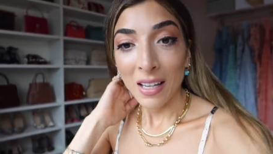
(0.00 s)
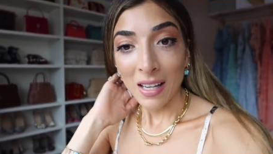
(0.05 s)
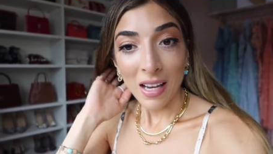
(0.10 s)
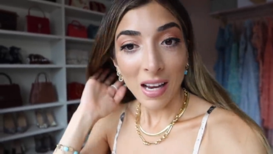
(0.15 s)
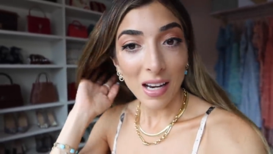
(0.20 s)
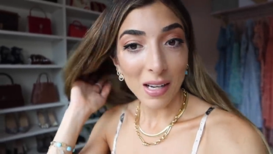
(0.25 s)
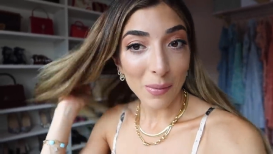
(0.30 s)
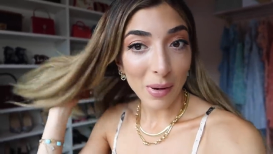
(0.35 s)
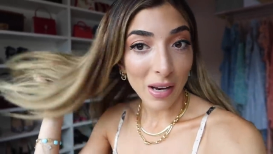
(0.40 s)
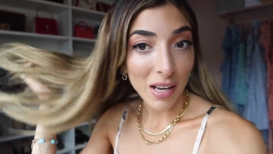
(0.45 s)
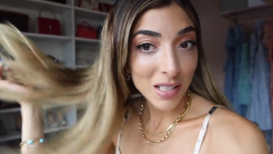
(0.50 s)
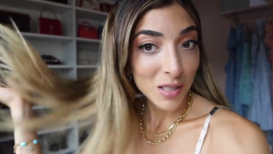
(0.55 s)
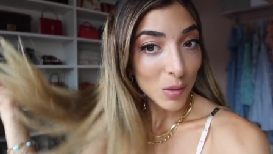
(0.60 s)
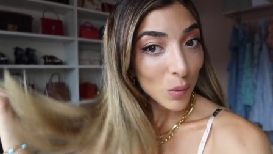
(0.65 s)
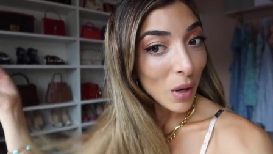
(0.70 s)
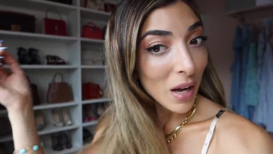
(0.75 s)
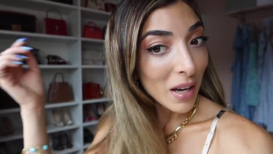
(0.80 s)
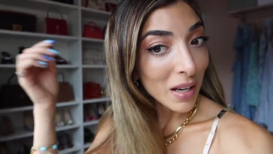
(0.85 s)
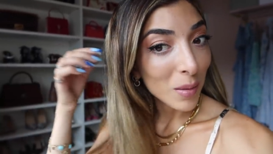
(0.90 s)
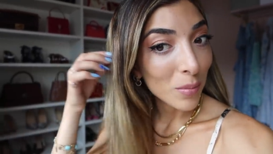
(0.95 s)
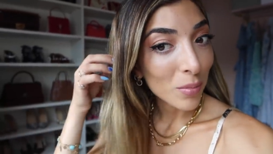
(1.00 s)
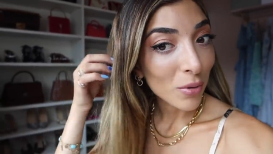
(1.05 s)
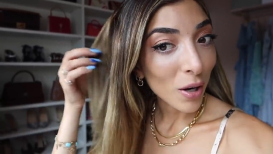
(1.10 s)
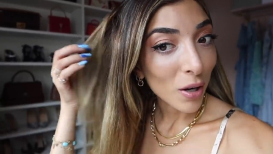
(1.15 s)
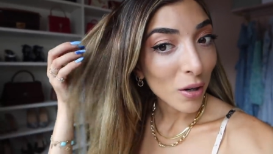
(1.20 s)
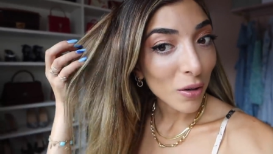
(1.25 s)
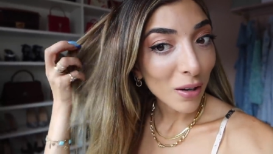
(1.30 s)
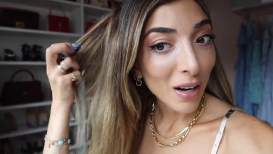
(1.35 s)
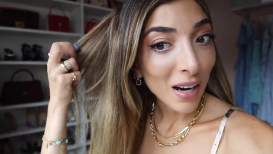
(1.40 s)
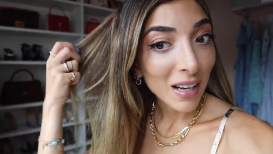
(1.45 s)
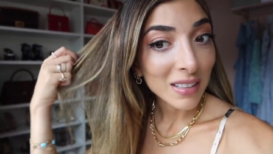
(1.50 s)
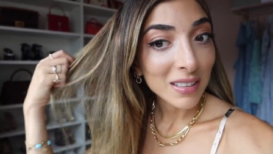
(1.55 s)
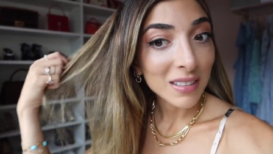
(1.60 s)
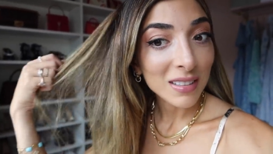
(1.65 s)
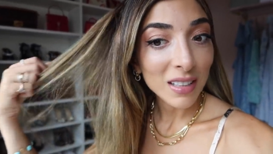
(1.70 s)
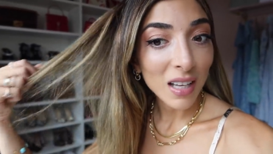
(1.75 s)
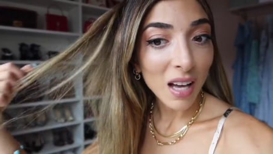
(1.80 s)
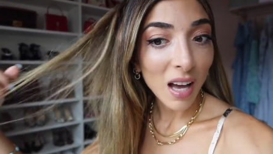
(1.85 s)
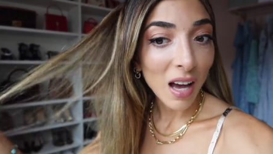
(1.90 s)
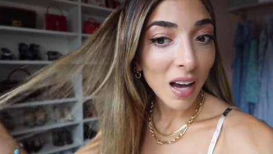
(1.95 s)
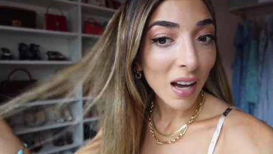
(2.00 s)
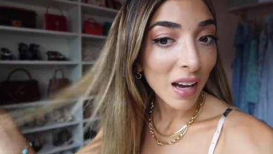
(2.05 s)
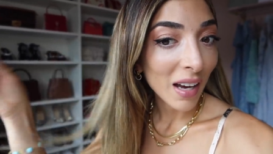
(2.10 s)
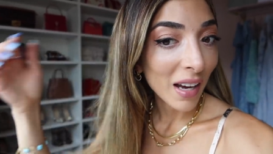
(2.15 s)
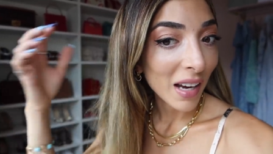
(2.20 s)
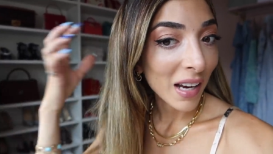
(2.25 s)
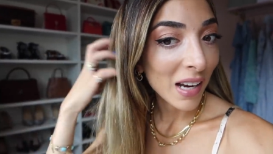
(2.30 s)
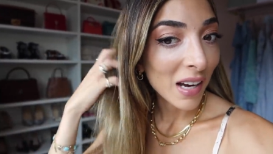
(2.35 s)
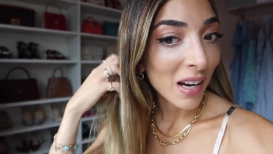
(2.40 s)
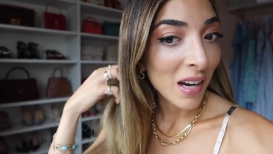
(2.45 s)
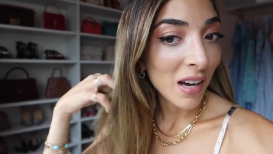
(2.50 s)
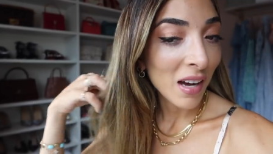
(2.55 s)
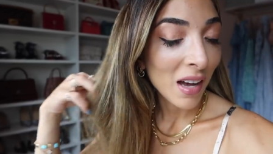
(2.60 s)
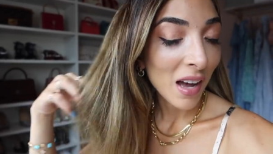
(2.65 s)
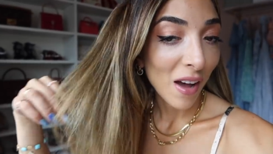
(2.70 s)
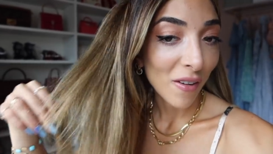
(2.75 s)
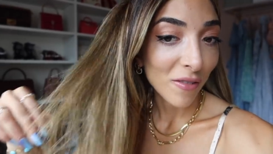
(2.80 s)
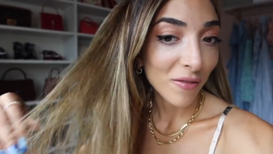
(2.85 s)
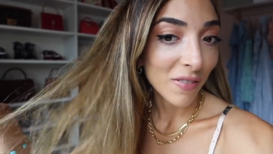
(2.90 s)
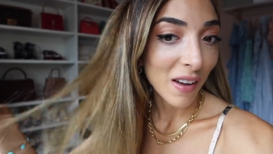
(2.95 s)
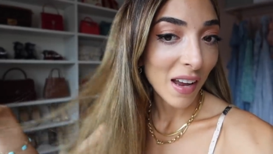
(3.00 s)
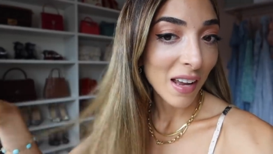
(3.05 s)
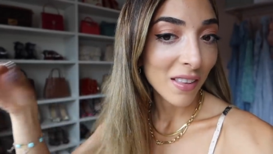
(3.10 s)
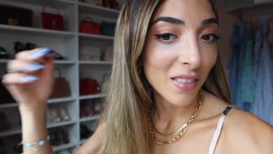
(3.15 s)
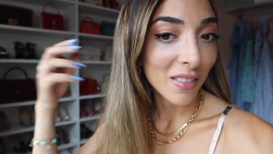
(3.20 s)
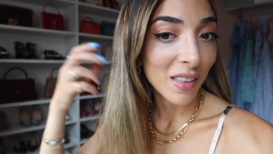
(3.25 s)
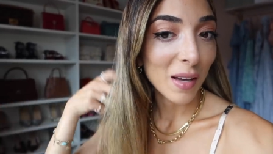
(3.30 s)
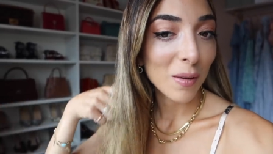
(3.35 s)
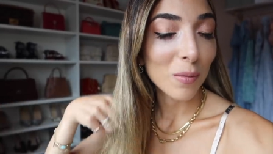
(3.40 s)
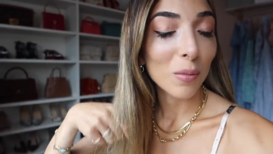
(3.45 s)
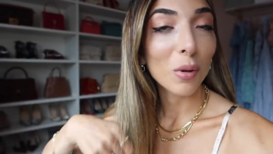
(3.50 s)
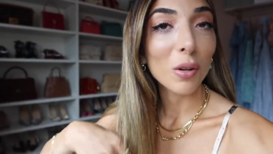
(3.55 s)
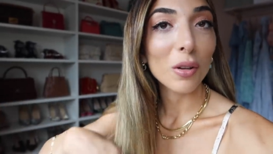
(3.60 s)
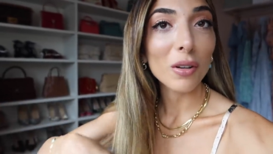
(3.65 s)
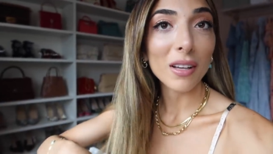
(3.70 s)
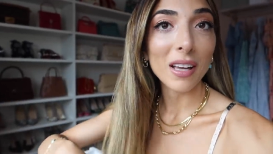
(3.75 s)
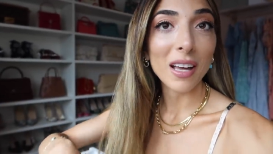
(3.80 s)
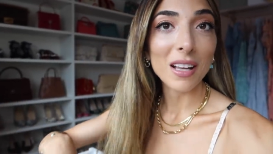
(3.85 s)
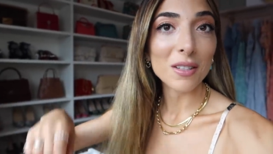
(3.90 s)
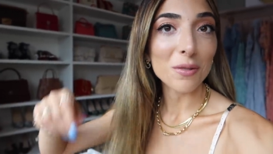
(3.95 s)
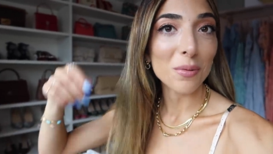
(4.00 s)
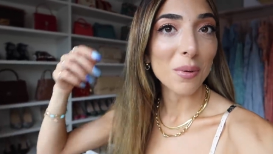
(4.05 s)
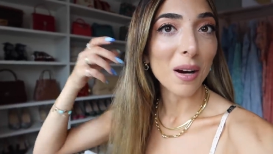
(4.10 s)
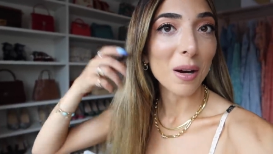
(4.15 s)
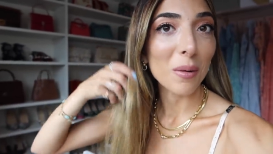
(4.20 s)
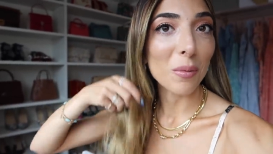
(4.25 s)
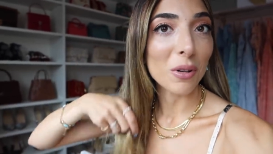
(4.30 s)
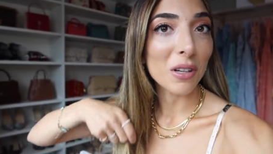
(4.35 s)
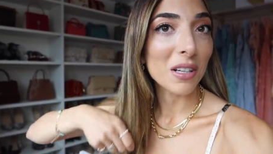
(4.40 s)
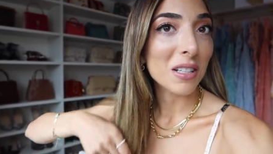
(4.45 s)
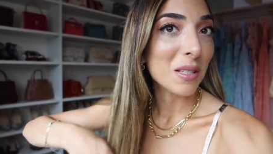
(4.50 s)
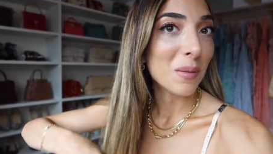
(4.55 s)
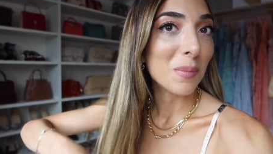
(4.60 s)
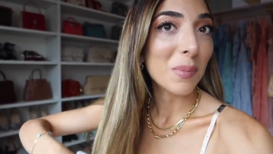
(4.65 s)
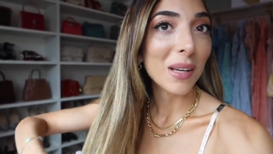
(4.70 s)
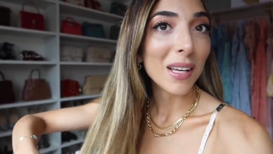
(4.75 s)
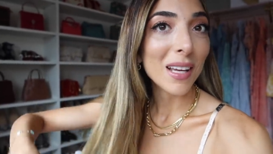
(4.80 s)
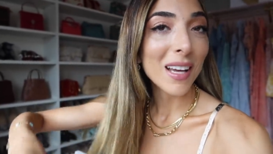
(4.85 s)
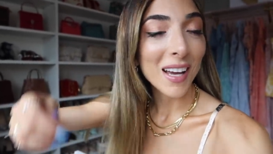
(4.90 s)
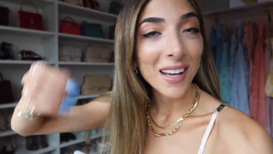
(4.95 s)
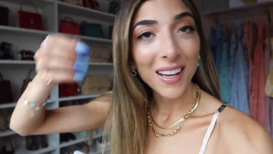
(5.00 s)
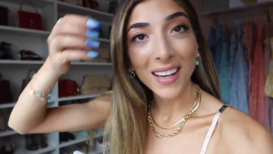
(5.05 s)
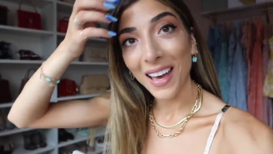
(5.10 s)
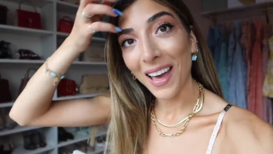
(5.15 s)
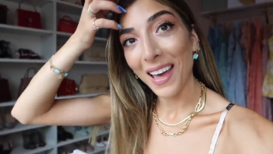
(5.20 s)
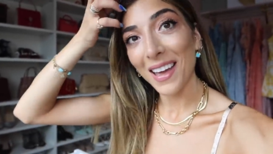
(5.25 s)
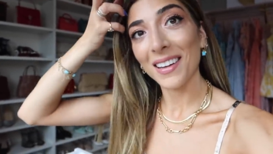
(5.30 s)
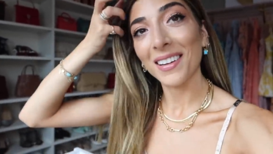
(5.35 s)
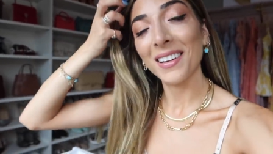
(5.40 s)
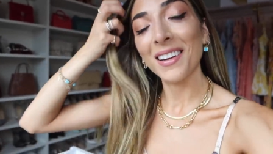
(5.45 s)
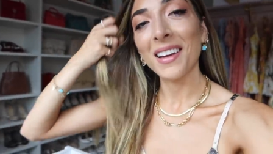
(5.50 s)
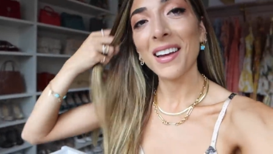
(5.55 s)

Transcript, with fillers: anyway it's a work in progress I have faith that it will get to where I want it to be again